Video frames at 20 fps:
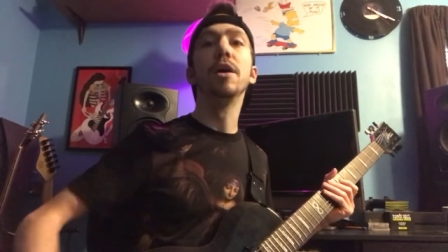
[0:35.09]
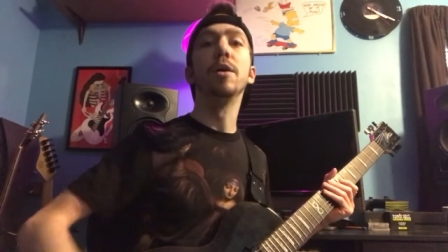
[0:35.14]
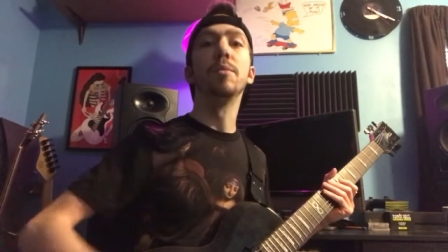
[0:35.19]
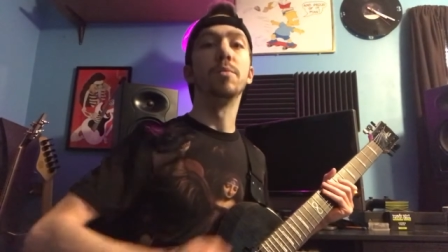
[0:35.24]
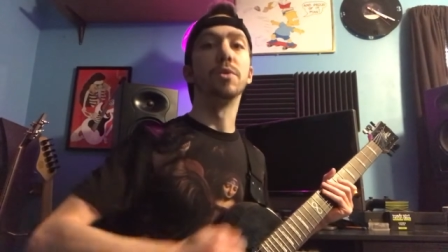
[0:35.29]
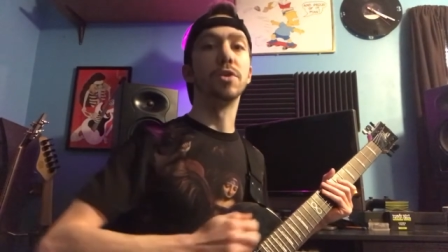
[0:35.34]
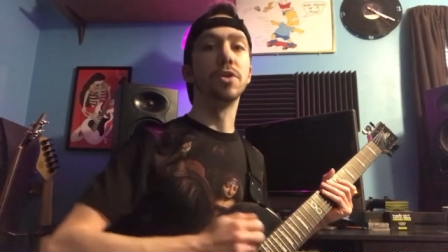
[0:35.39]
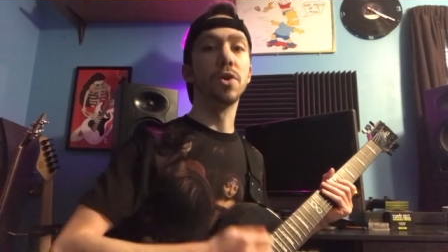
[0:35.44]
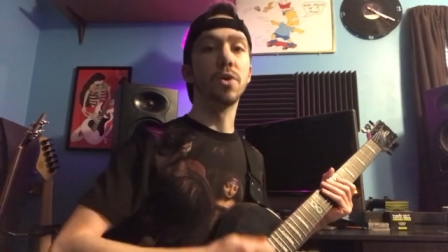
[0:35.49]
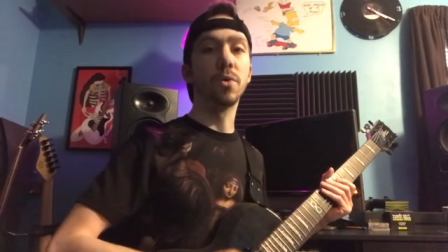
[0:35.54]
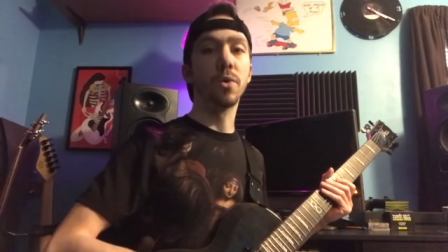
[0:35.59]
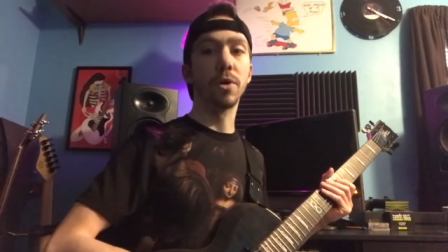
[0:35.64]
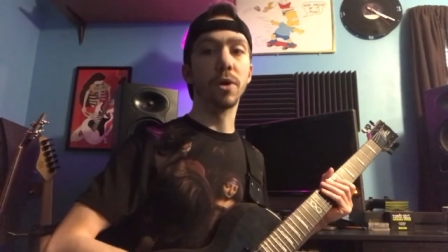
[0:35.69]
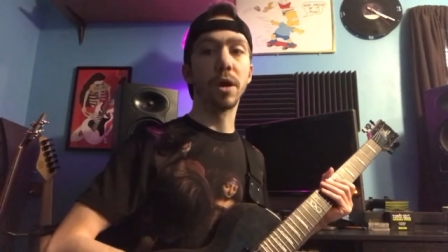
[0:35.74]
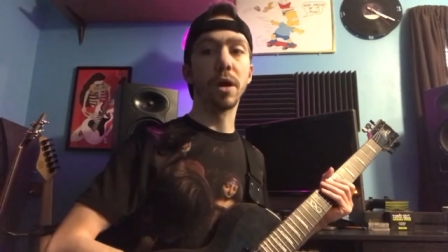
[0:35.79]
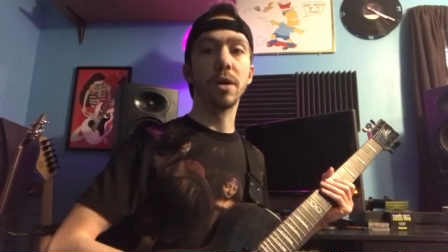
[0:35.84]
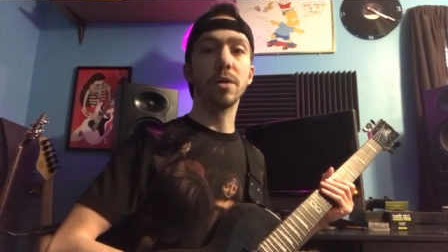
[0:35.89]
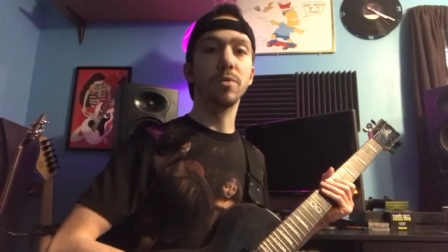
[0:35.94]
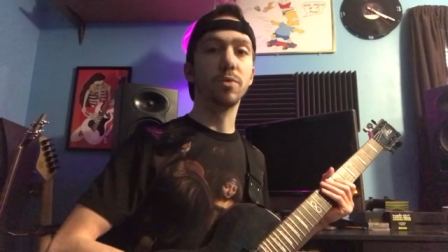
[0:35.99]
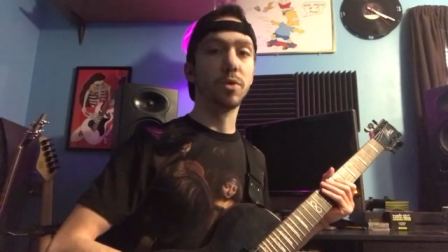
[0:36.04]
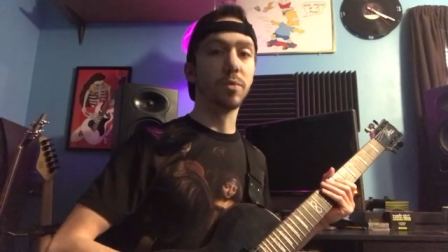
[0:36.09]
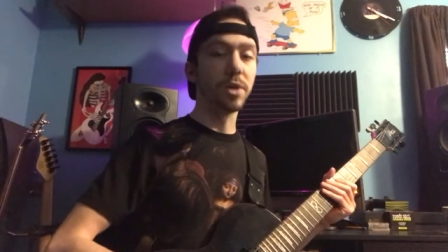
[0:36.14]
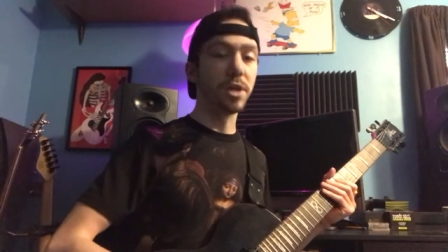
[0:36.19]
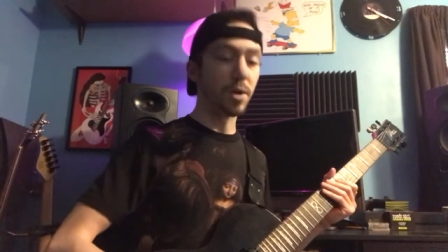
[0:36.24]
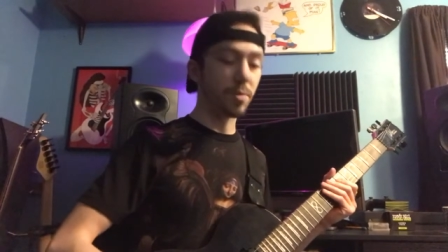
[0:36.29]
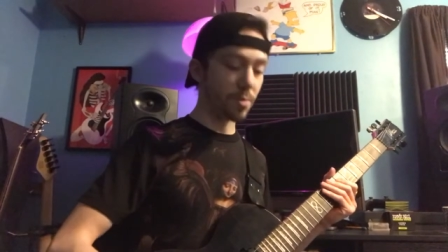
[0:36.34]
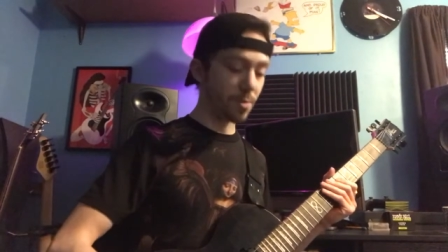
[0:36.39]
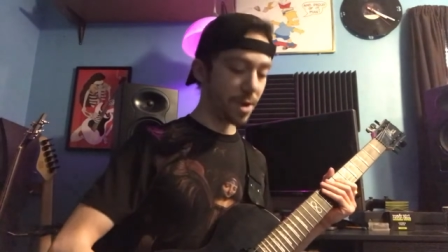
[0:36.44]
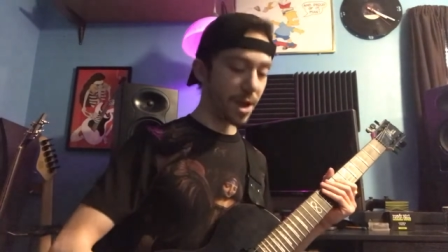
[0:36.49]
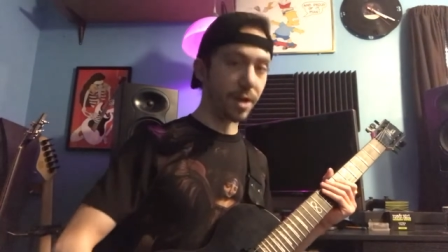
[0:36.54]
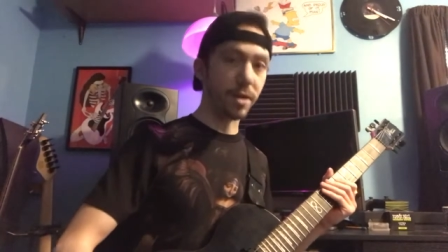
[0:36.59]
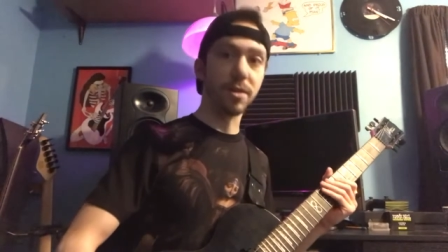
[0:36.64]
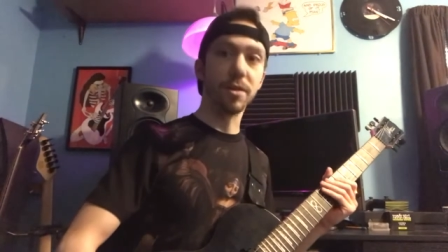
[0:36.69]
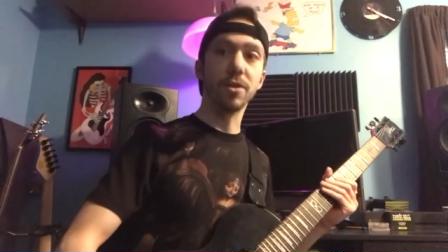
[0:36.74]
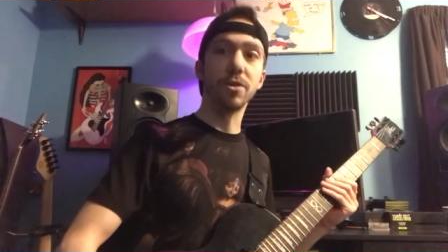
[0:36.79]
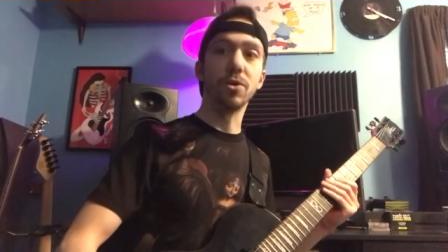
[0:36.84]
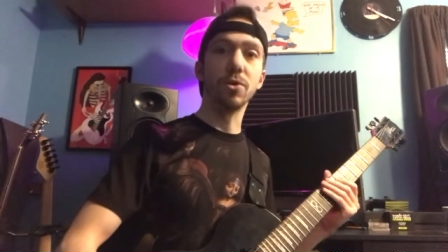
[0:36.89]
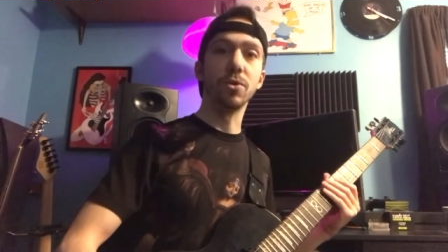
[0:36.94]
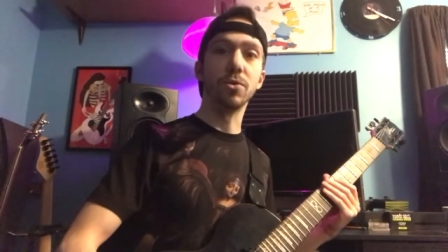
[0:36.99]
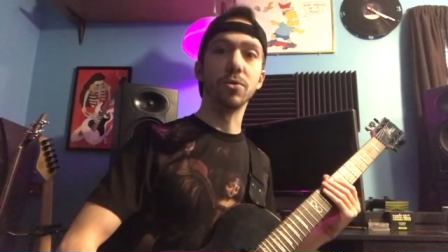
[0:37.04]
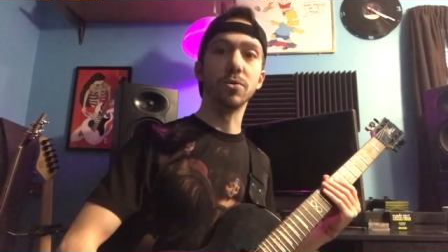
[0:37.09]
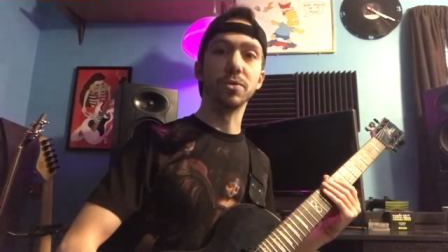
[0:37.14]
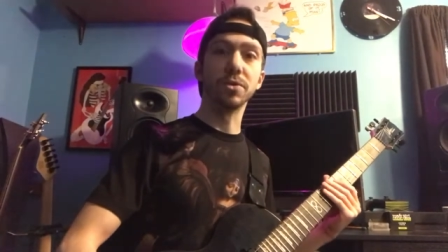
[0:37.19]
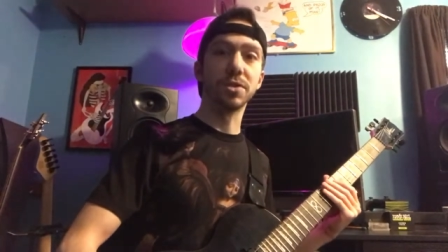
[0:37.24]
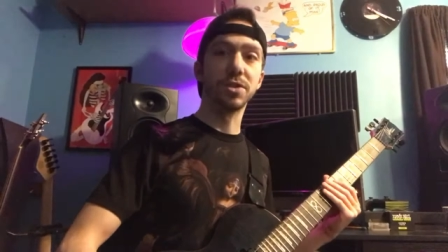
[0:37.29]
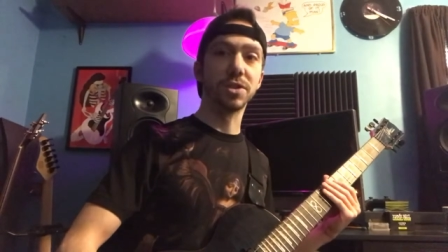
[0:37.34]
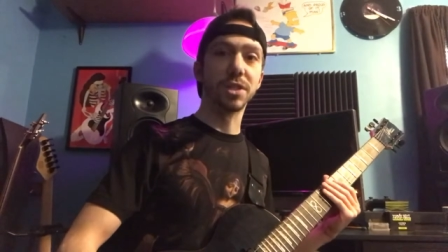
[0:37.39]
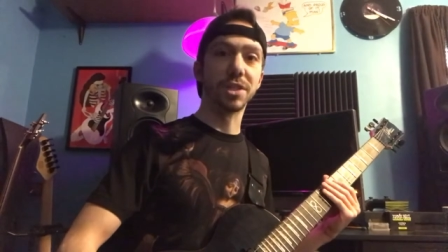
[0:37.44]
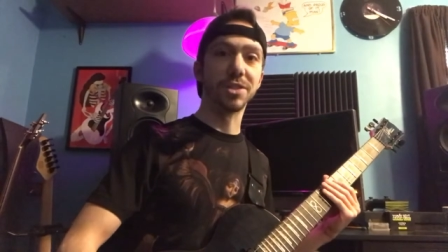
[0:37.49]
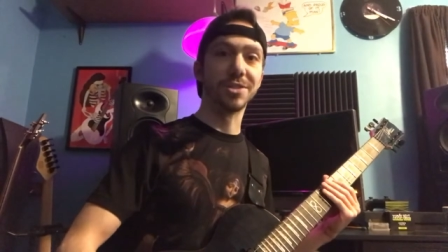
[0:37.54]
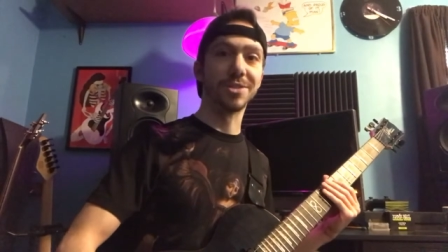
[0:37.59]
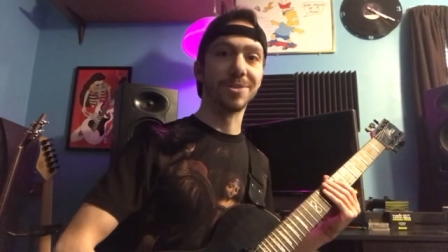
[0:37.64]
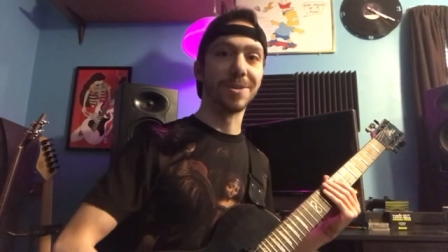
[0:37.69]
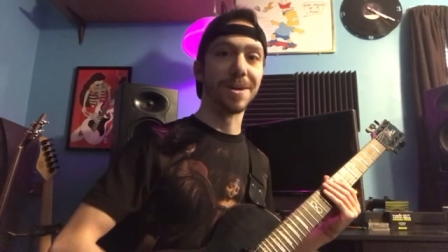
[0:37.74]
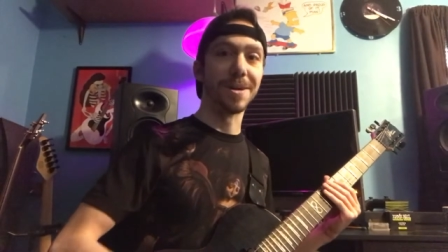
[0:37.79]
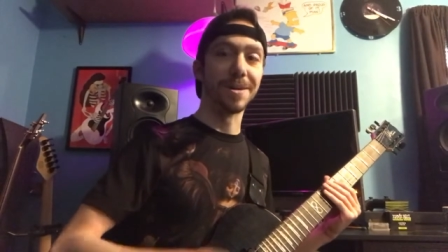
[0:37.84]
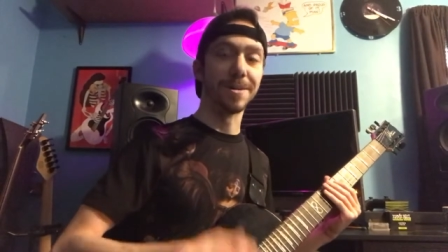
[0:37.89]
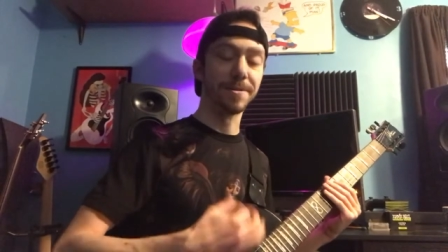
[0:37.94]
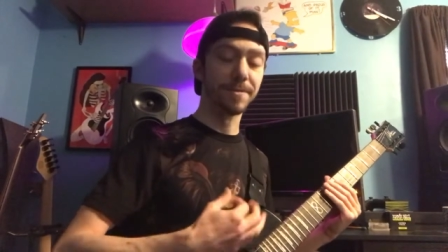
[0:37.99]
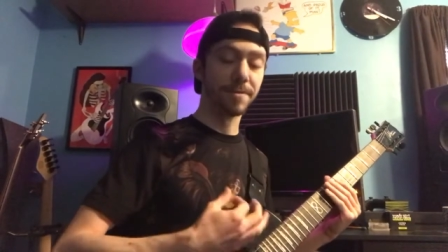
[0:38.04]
But don't worry, we'll be coming back to the good old sixth string.